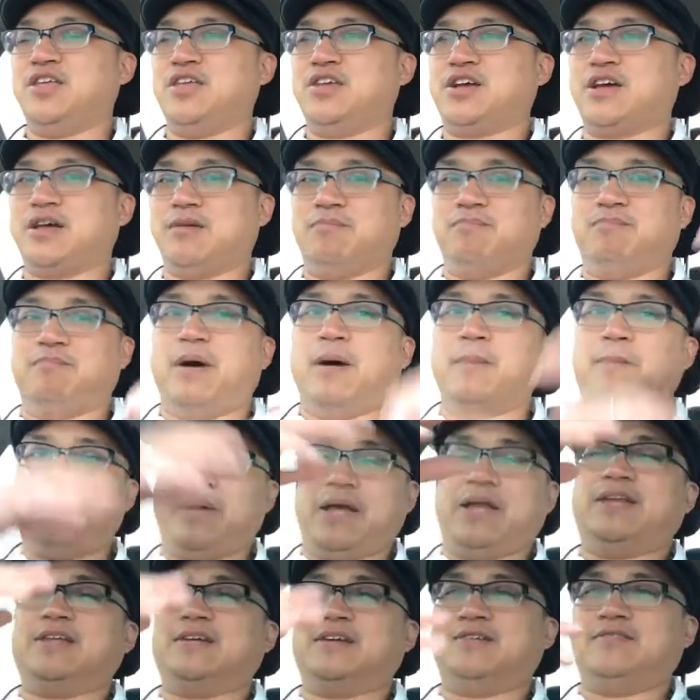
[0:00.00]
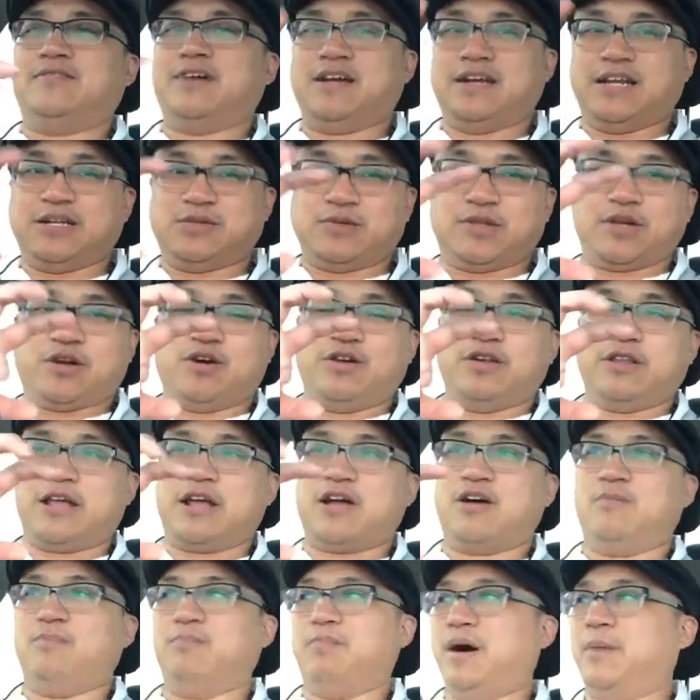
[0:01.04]
you can bump it, right? That's what they call it. They
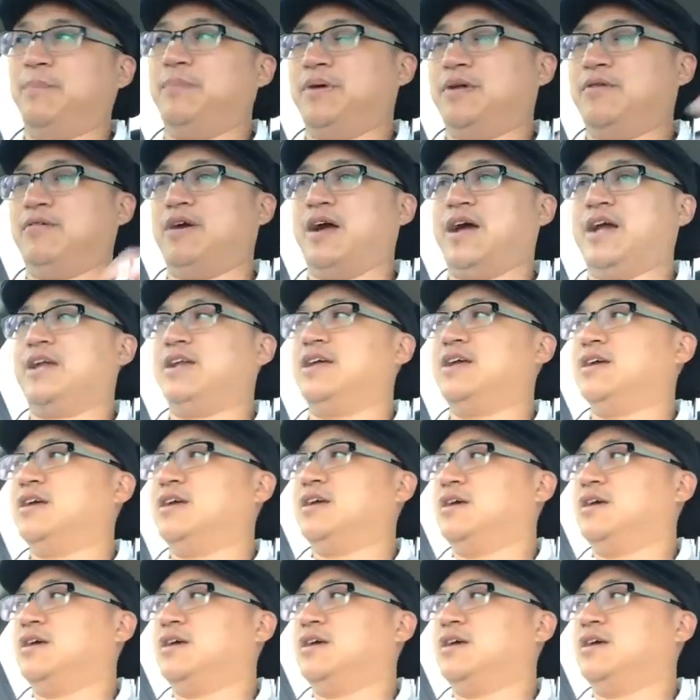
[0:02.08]
call it bump it, right?